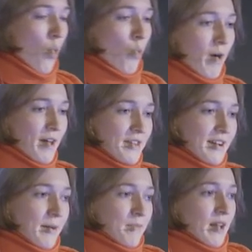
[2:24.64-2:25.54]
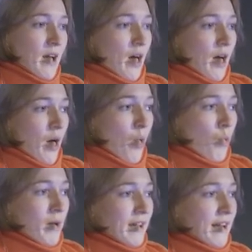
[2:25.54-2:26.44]
whether uh,
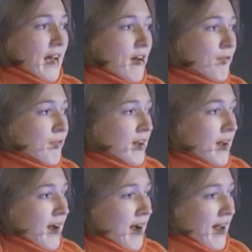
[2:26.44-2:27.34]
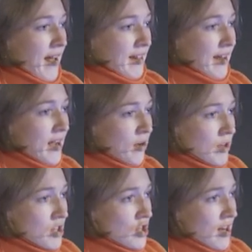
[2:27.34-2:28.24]
we can have a
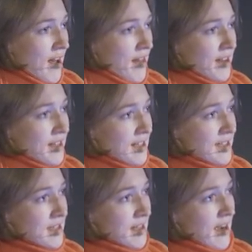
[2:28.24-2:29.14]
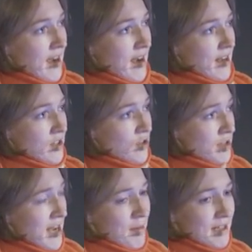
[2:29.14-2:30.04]
language that is uh, to
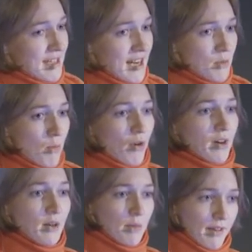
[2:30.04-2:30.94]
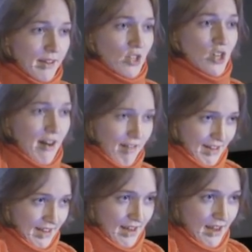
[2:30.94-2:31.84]
some extent more readable than Java.
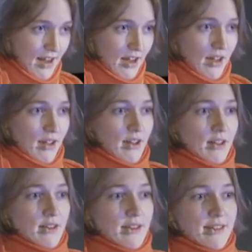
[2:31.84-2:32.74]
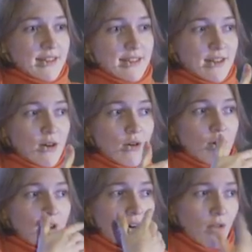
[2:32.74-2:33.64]

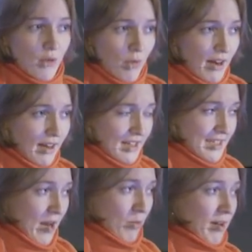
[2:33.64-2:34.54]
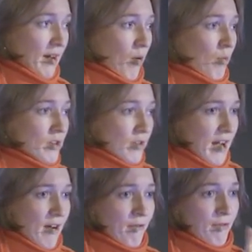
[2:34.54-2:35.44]
So on the one hand side, we want to
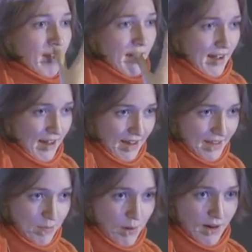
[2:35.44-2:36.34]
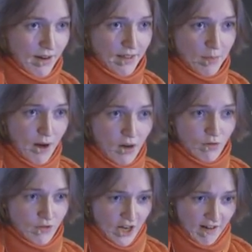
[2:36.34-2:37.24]
have uh, the, uh, the power
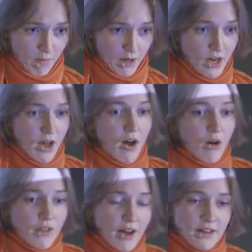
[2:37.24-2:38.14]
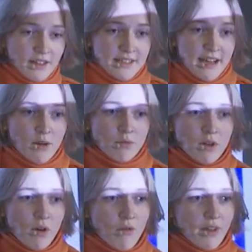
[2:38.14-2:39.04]
of Java. But on the other hand side, we
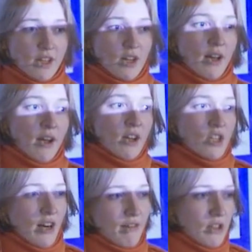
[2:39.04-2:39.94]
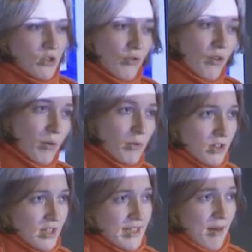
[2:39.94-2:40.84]
know that Java is too
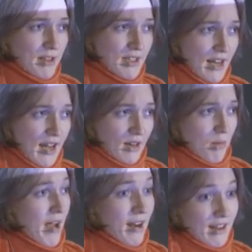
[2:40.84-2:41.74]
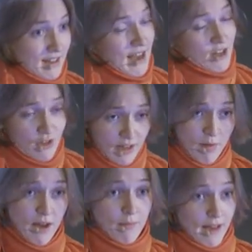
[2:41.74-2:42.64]
verbose in some extent in many, actually in
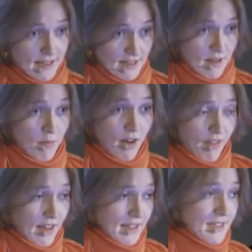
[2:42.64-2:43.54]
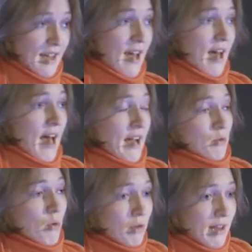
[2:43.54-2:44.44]
many places and many things. And
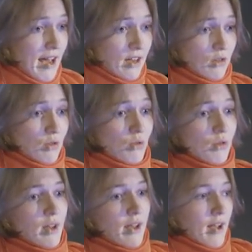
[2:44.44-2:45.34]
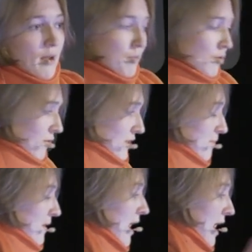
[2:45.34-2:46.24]
we would like to improve it.
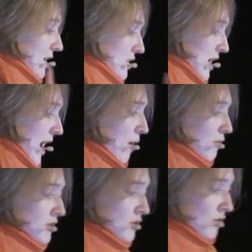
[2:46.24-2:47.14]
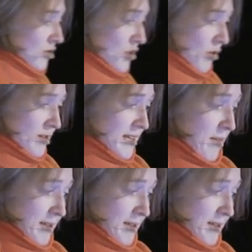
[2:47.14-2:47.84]
And uh, I want to show you some